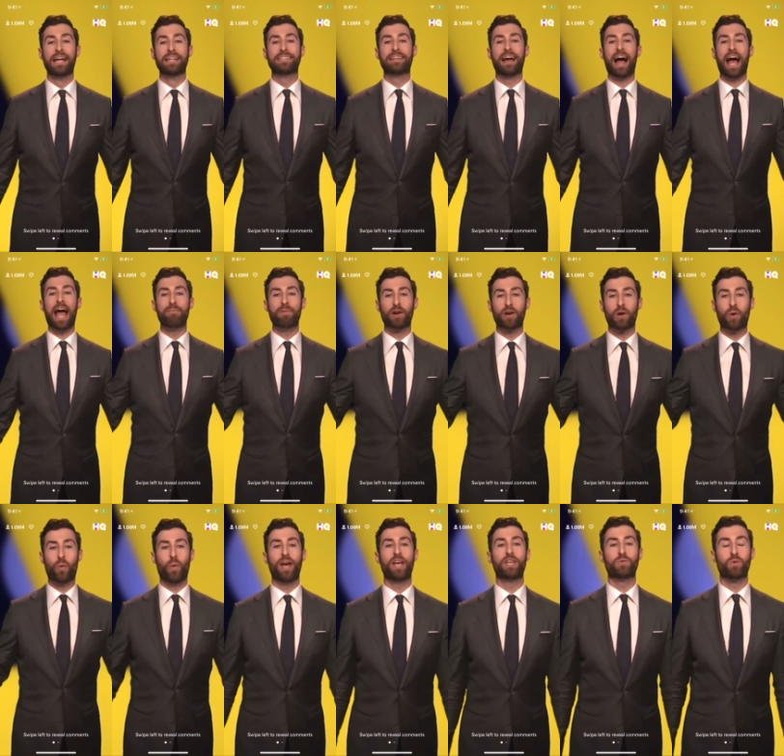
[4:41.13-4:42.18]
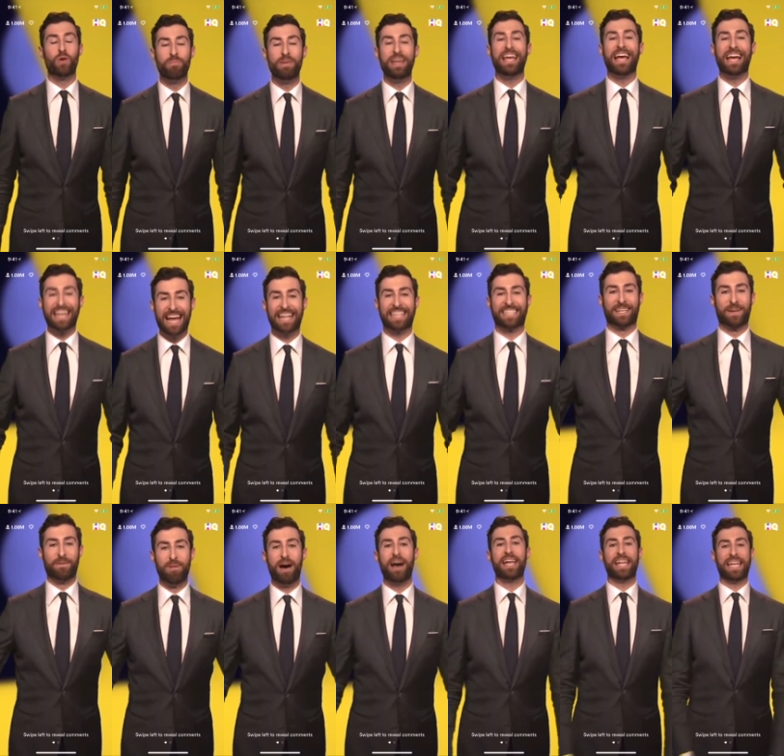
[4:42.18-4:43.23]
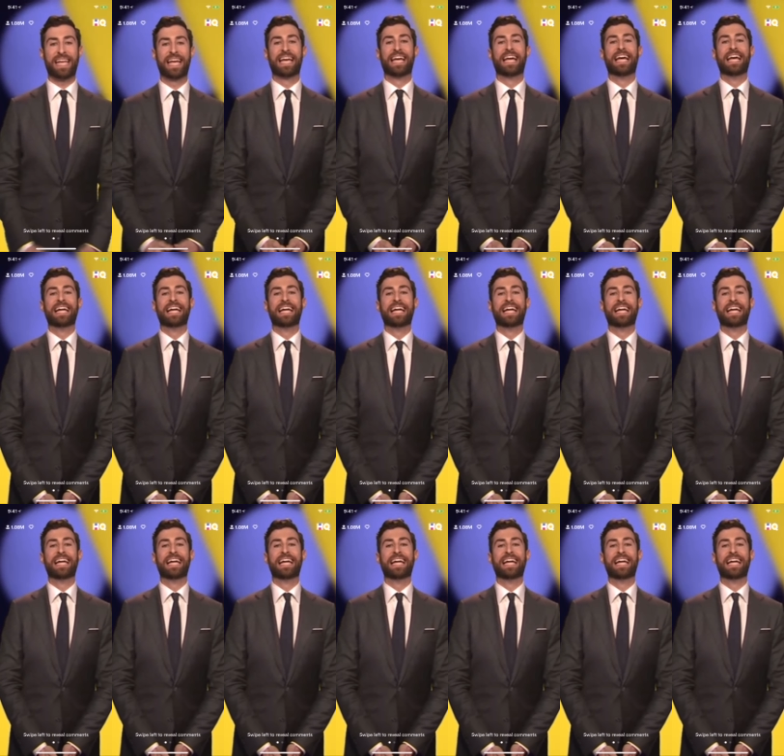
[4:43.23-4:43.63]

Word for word: Time to quiz with me and get some money.